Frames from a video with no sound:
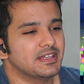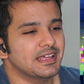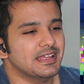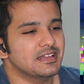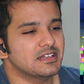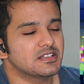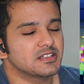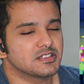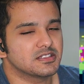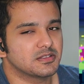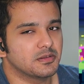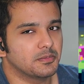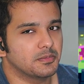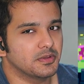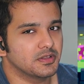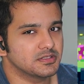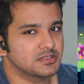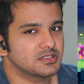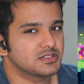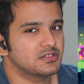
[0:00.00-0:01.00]
enters the
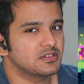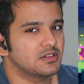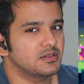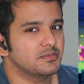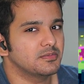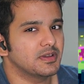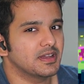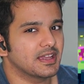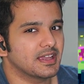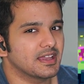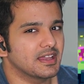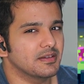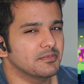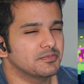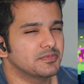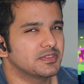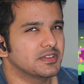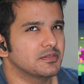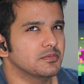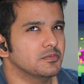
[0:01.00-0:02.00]
bloodstream, like
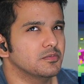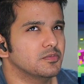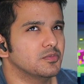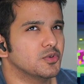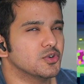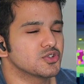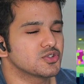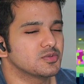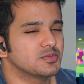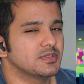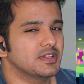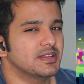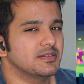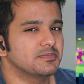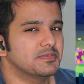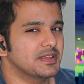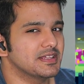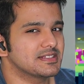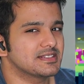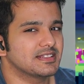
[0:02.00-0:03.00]
most of the
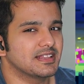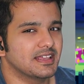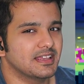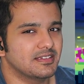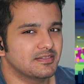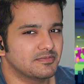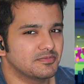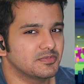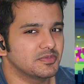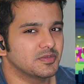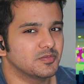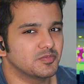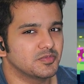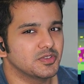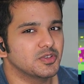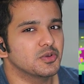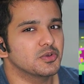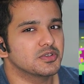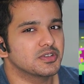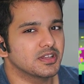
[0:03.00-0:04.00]
time that's like
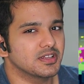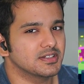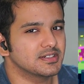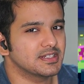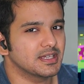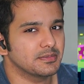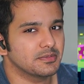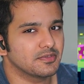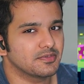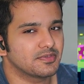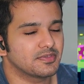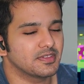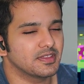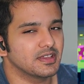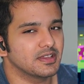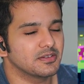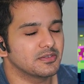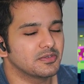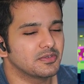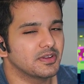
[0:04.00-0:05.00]
you're done type of
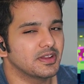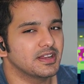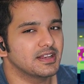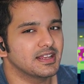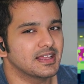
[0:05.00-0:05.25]
thing, right?